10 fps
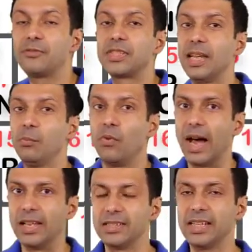same
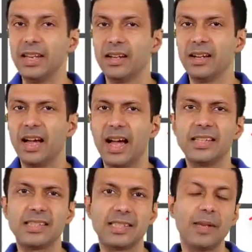valency
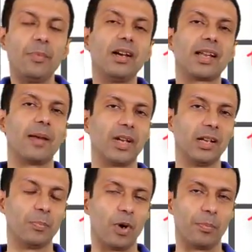and similar
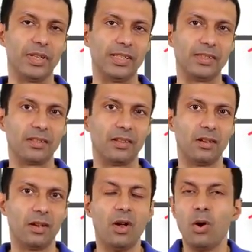chemical properties?
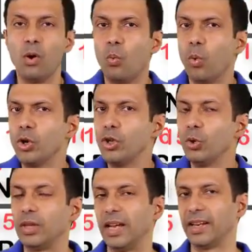What do
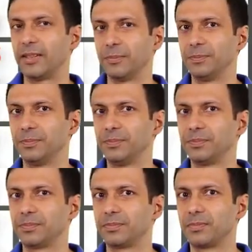you think?
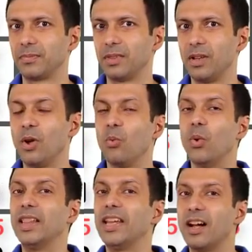
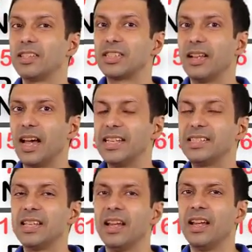Well, the answer
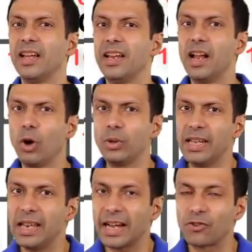lies in how the
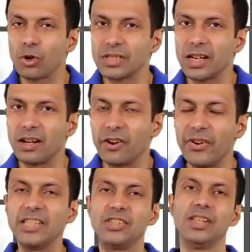electrons are
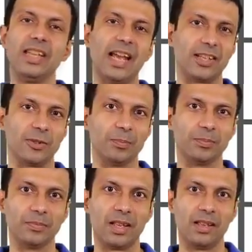arranged in the atom.
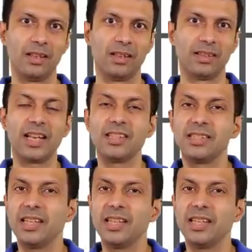That is